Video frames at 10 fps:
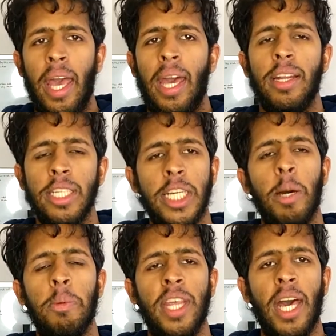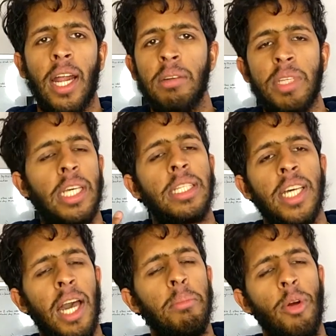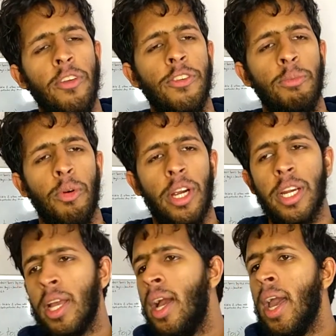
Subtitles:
And on top of that, I'm taking time away from work,